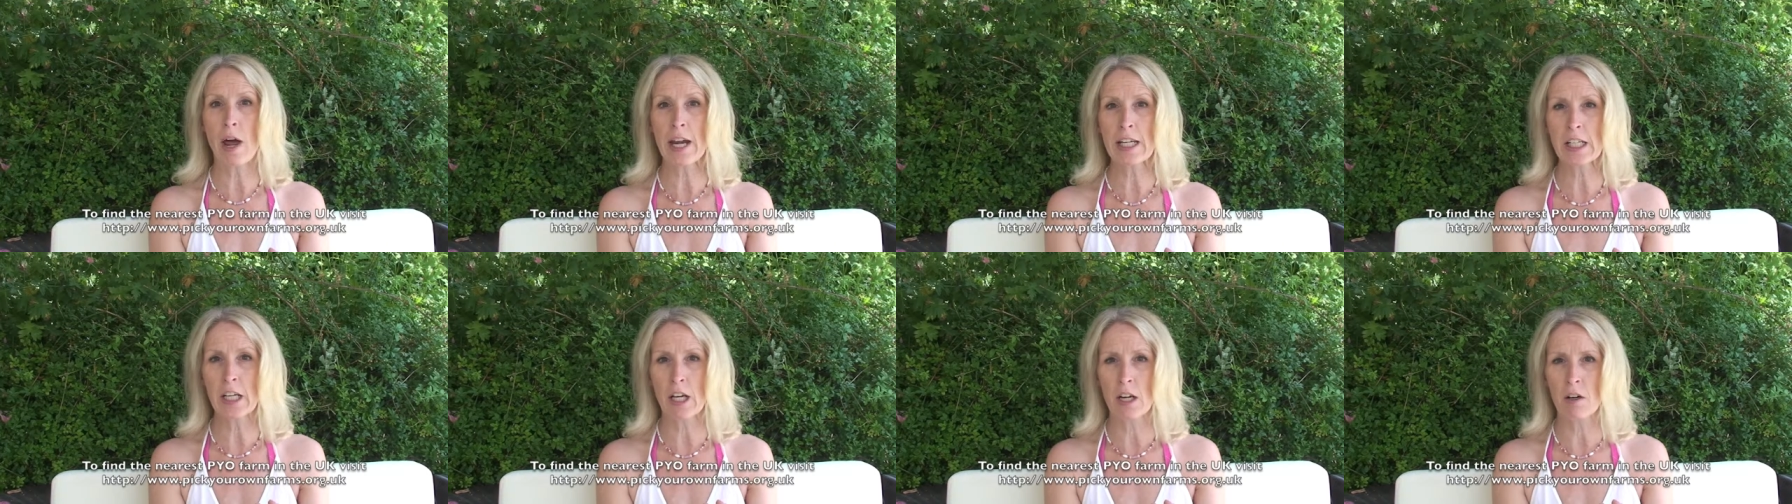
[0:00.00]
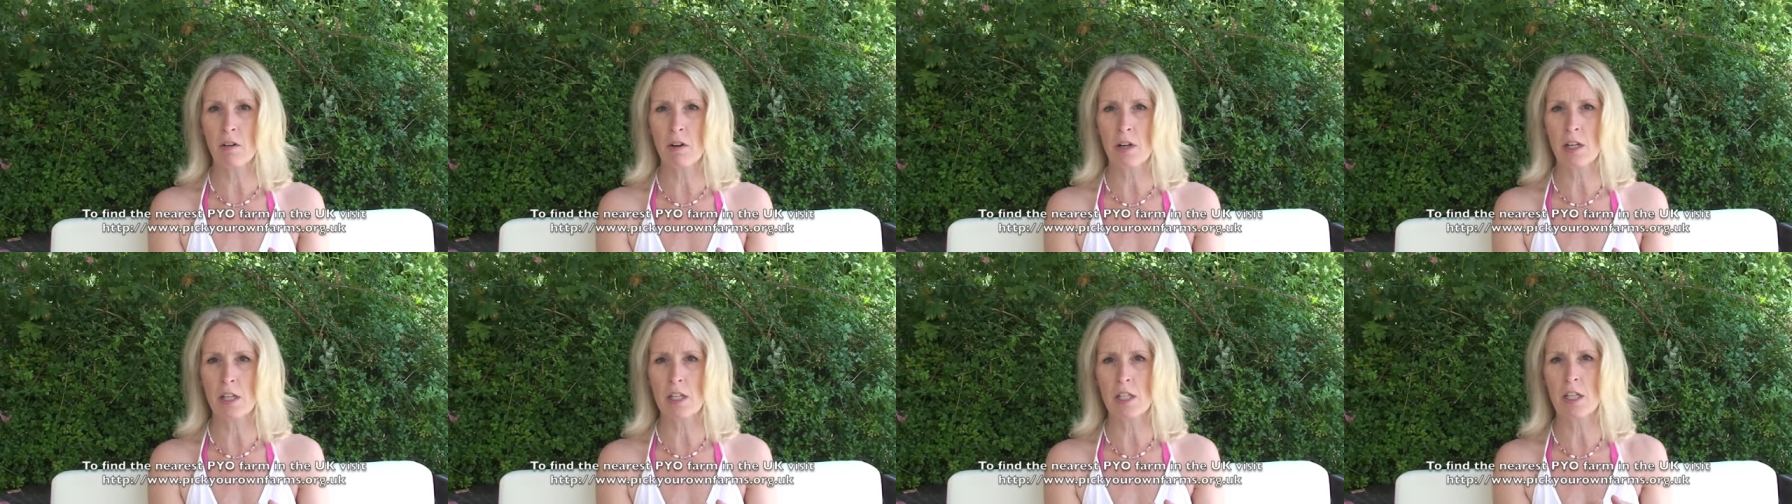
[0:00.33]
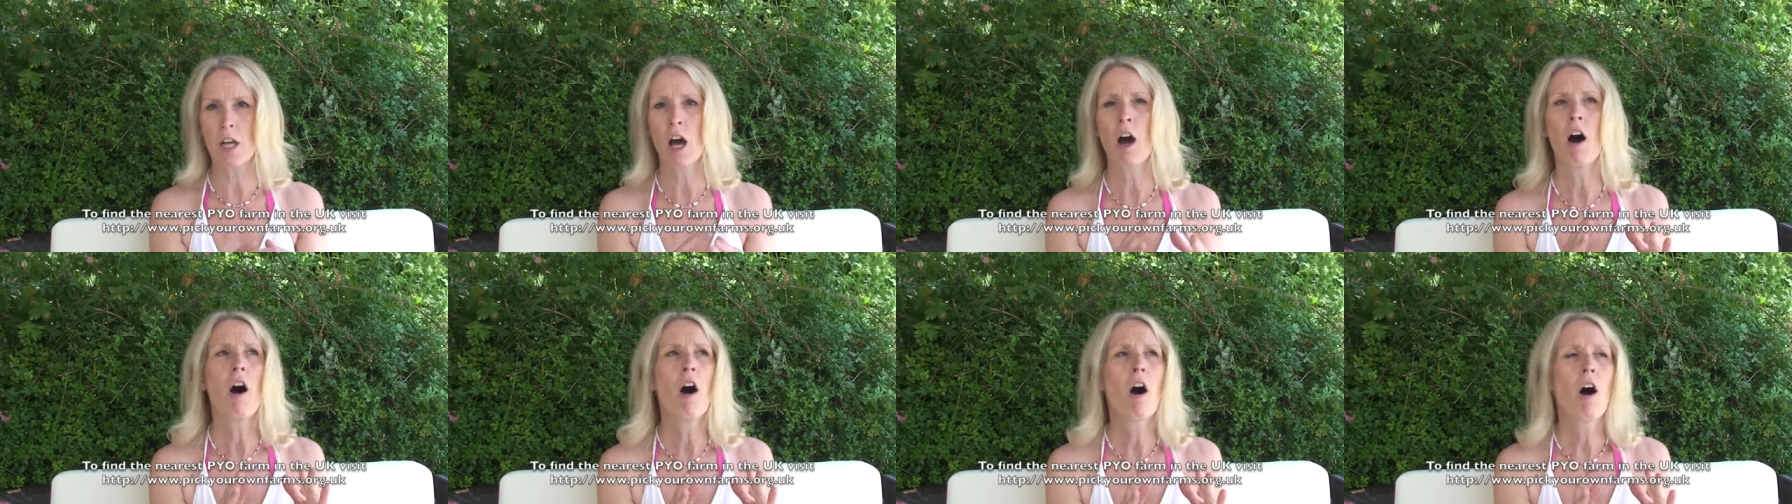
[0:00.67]
Red currants,
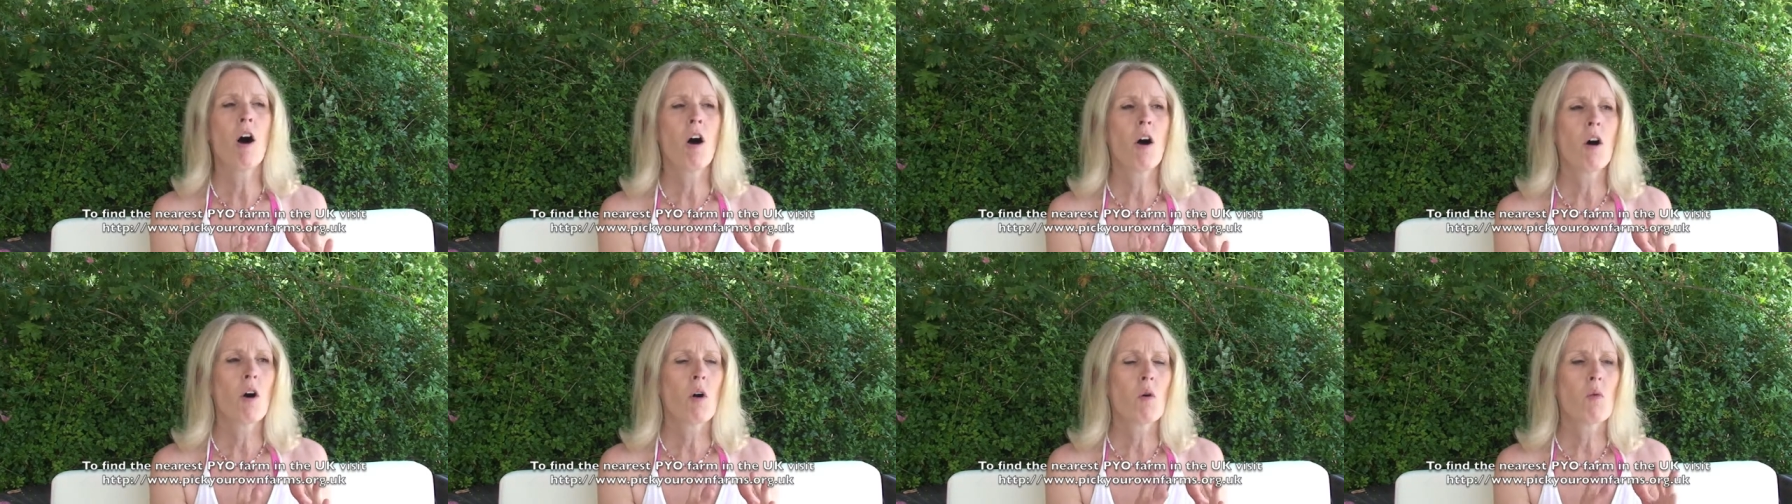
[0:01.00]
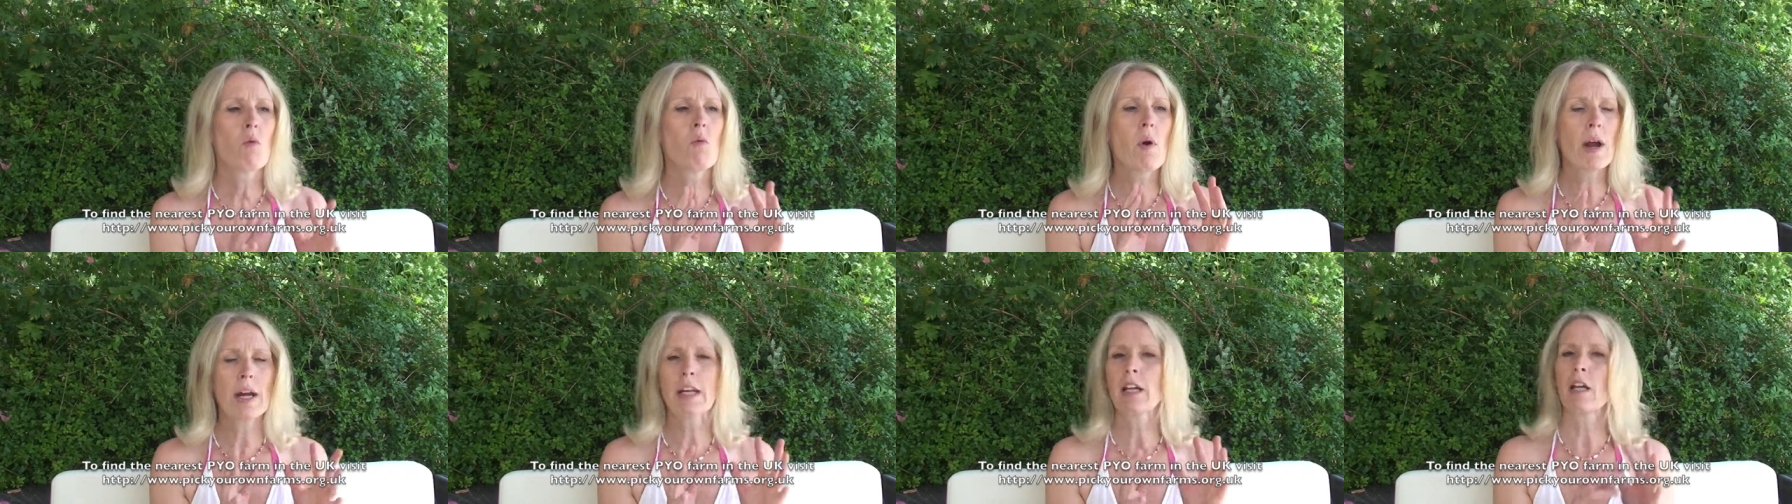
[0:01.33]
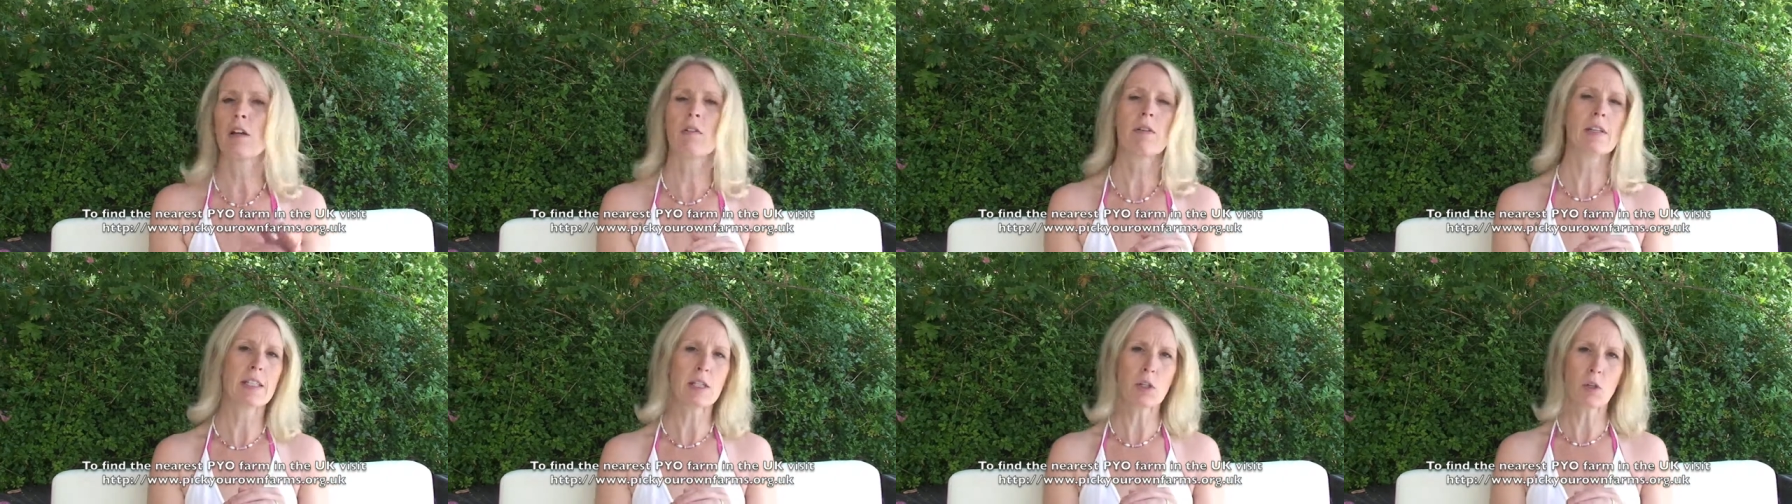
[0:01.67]
oh, red
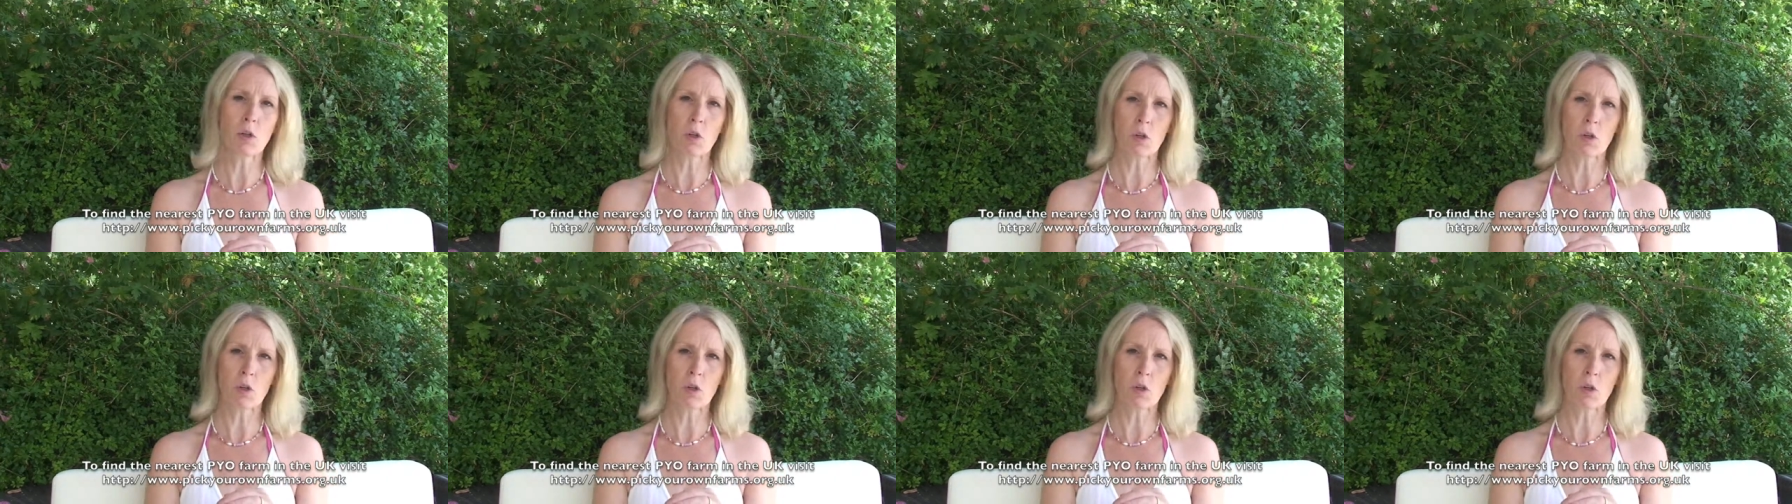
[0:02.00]
currants are